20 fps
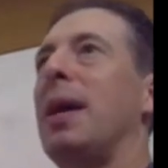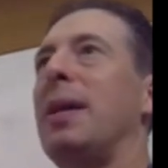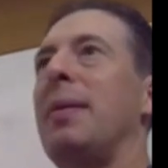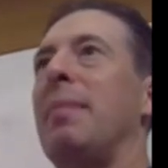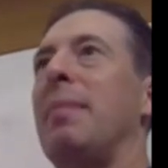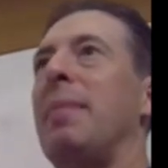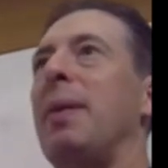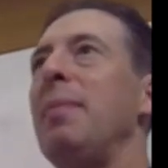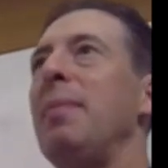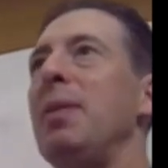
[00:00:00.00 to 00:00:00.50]

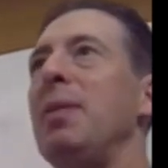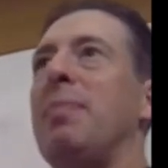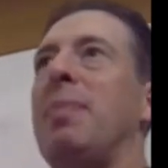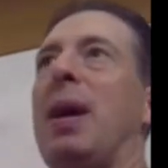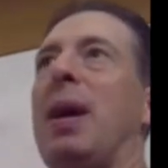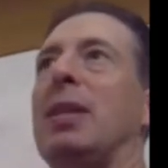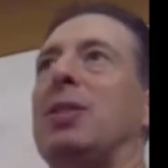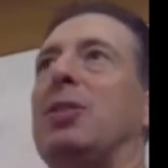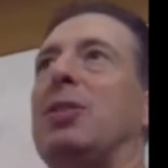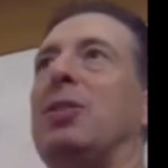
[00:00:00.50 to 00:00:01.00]
Maybe the
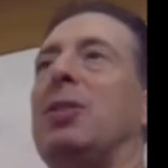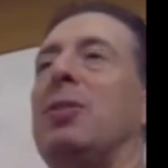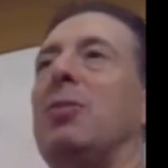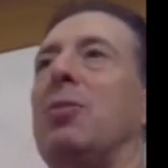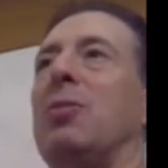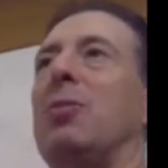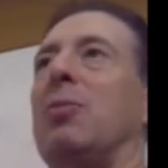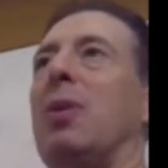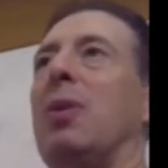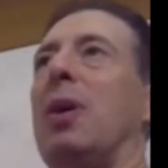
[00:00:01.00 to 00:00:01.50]

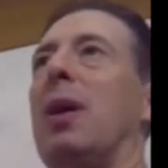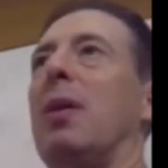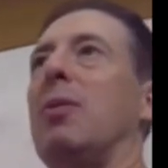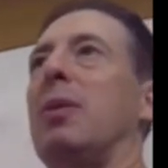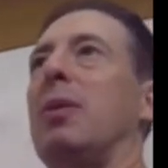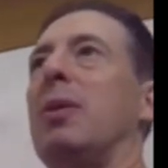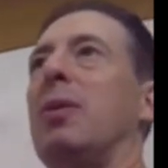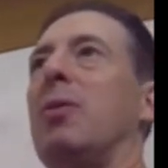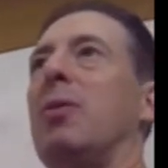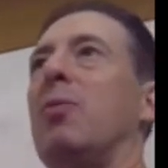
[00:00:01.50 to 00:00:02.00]
best
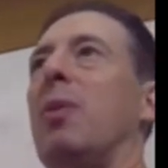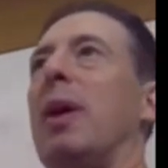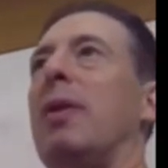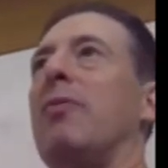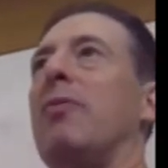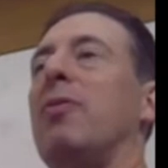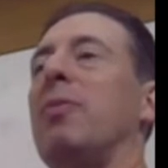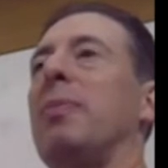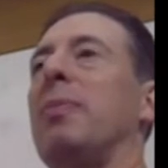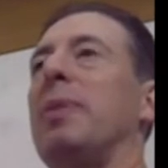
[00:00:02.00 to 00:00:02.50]
you know, way
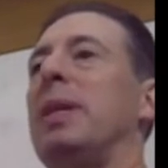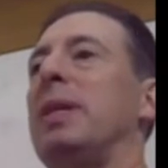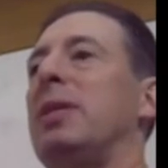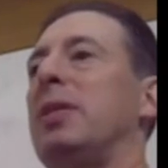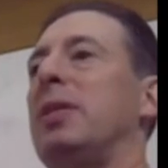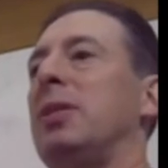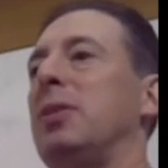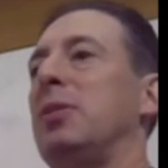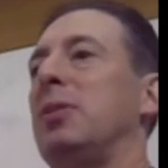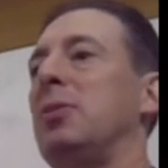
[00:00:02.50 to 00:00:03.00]
for me
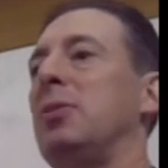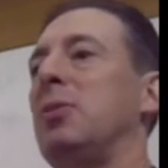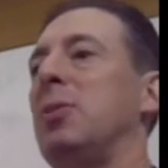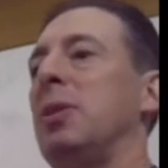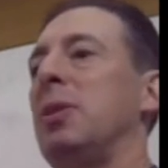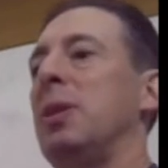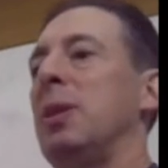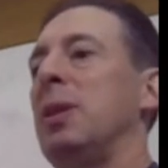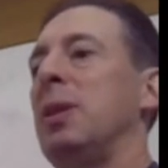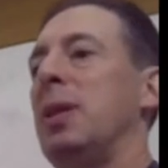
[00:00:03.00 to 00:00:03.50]

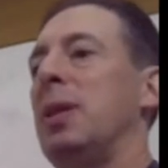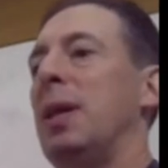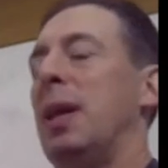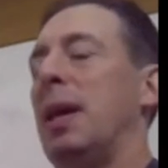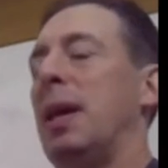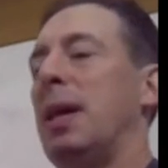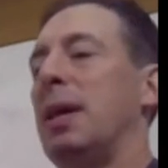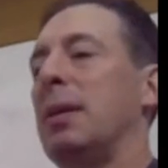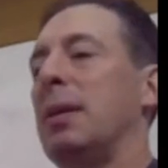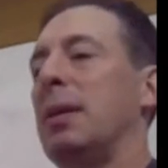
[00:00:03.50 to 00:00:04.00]
to
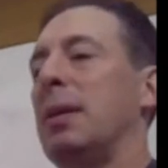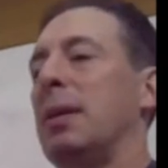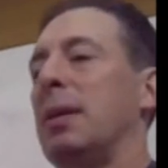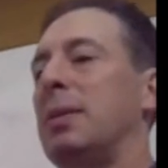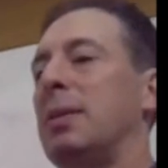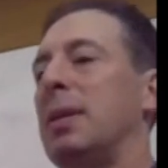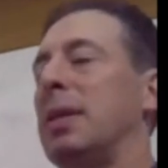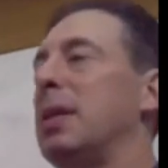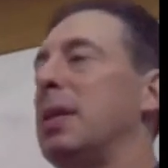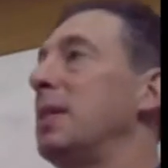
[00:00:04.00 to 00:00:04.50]

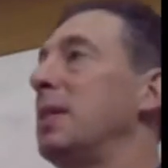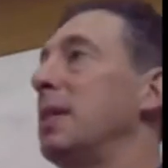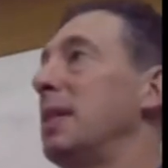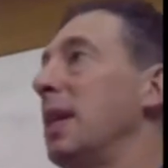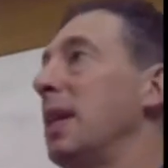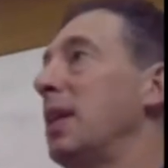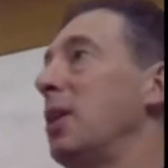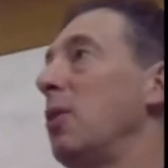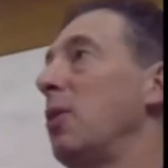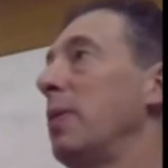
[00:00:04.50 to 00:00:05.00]

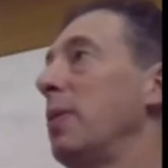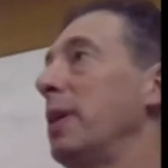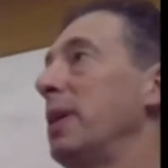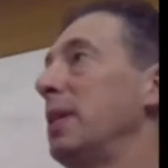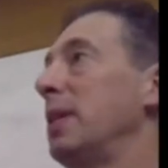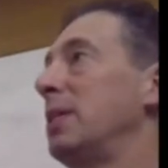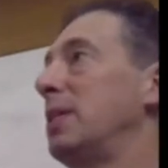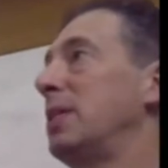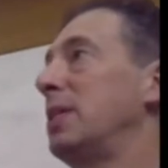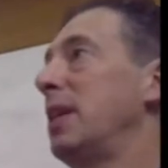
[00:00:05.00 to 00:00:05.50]
get
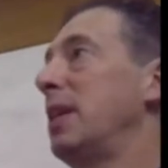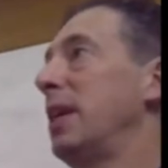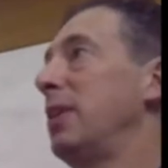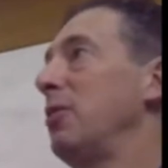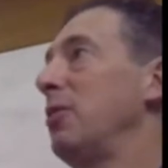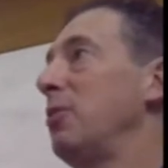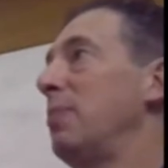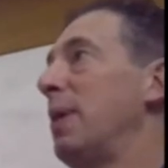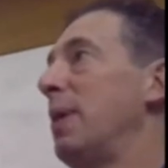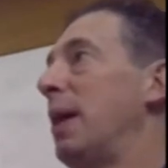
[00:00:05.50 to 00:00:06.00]
going is to tell
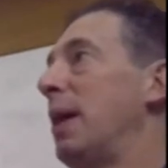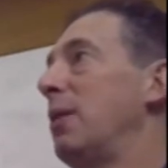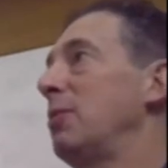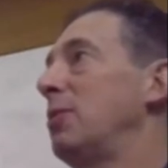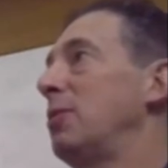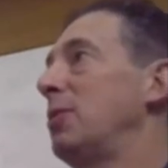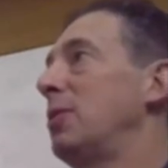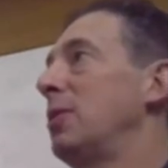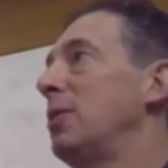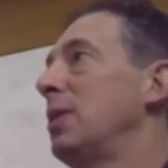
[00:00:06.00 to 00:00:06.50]
you
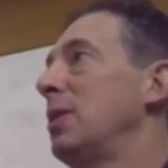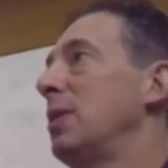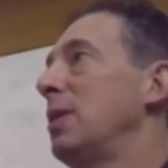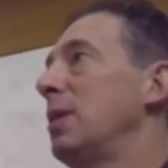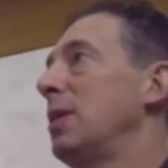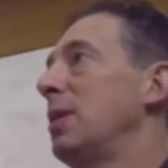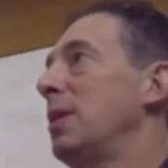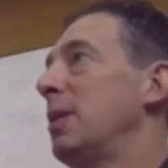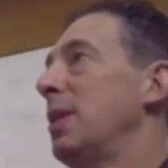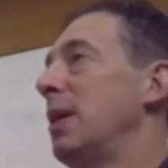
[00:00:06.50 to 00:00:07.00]
about
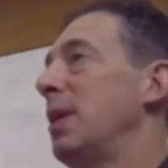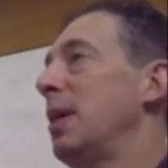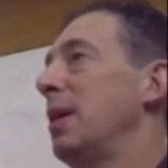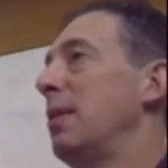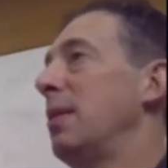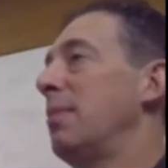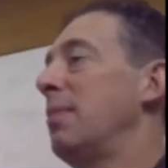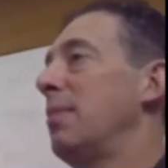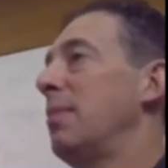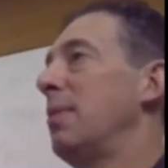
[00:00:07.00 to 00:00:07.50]

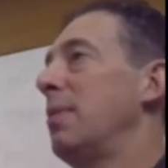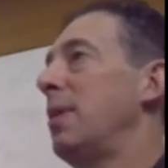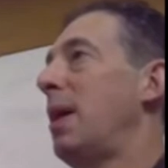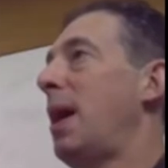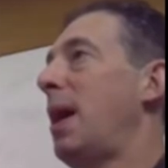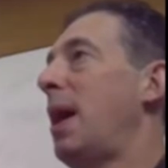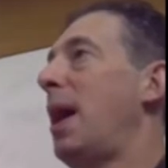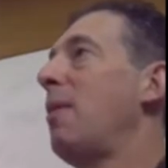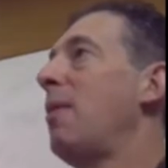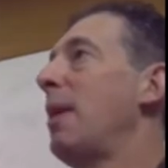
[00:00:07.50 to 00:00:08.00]

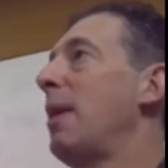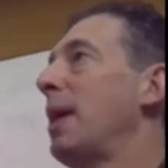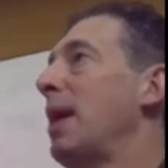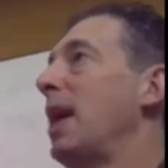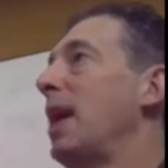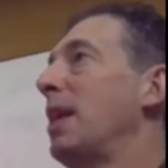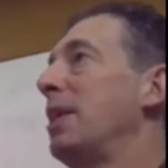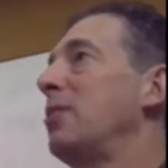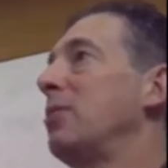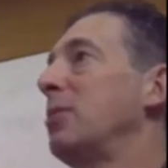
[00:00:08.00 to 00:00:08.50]
how I
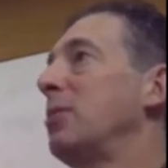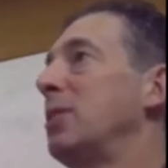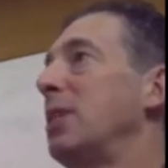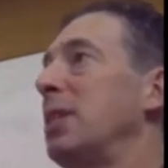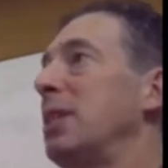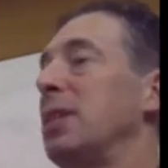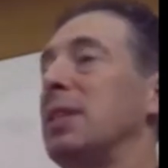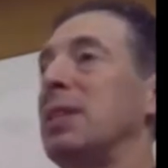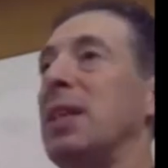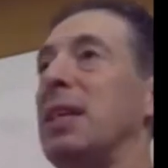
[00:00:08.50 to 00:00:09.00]
got
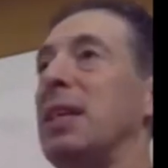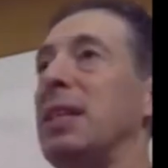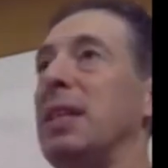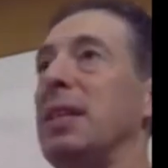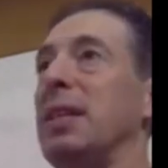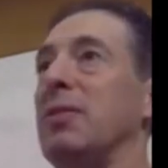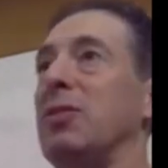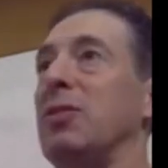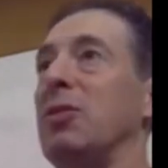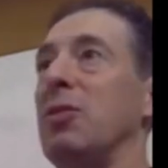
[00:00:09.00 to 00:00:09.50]
interested in this
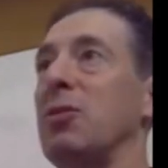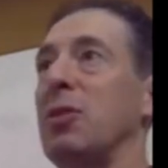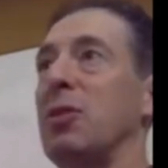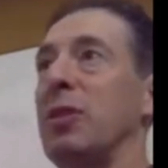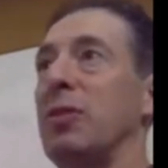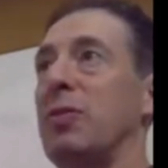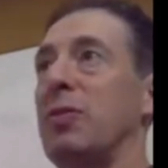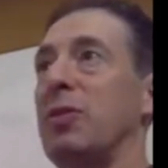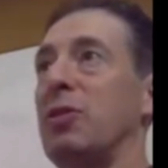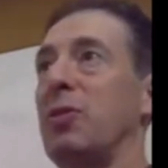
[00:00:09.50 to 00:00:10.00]
idea of social
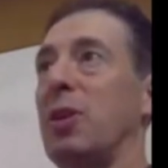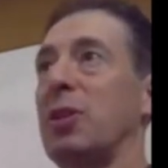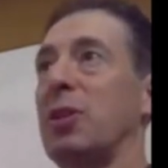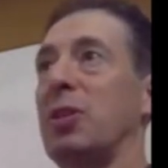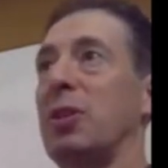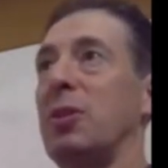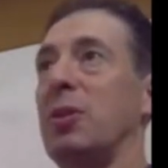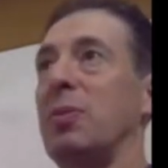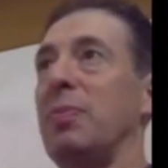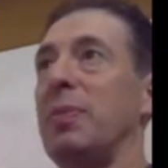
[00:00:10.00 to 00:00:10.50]

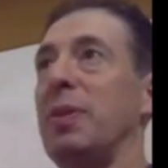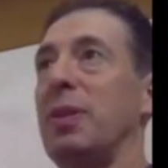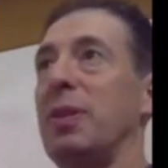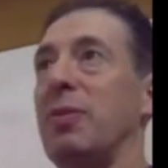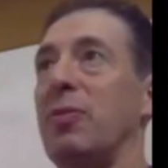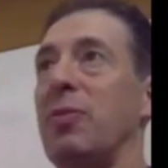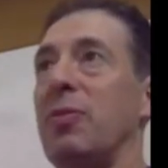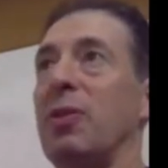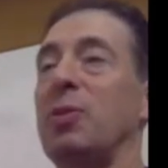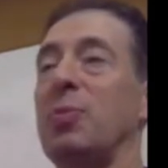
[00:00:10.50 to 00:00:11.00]
infrastructure in the
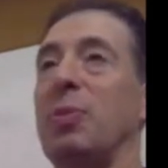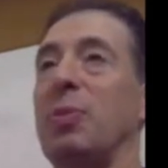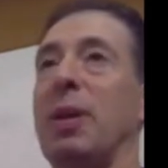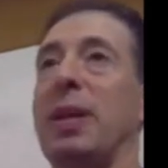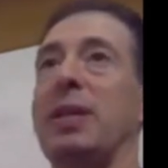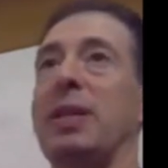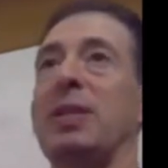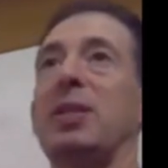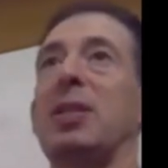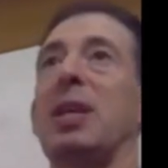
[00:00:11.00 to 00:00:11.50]
first
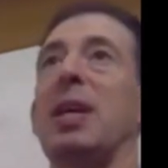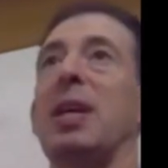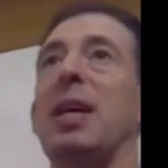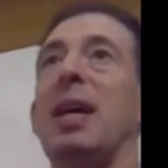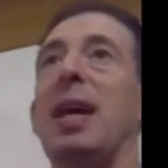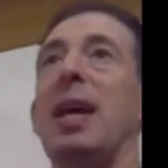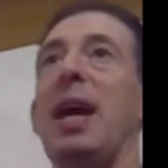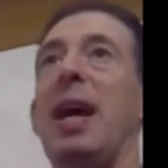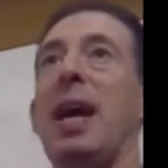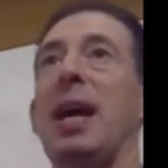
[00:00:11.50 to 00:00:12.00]
place.
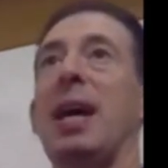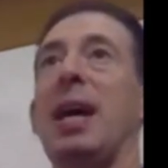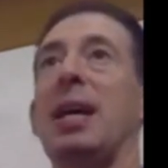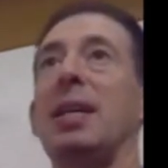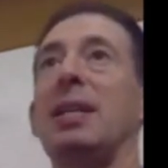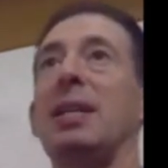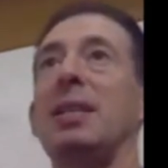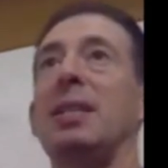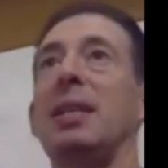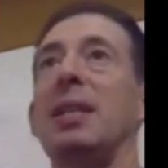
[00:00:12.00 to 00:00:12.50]

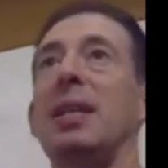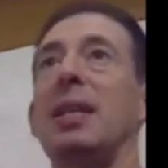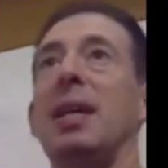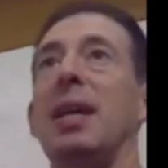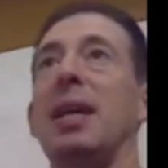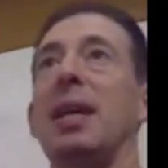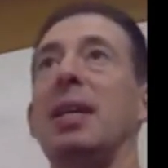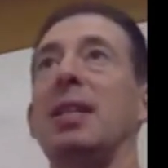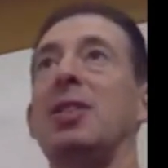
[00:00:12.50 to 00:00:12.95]
And it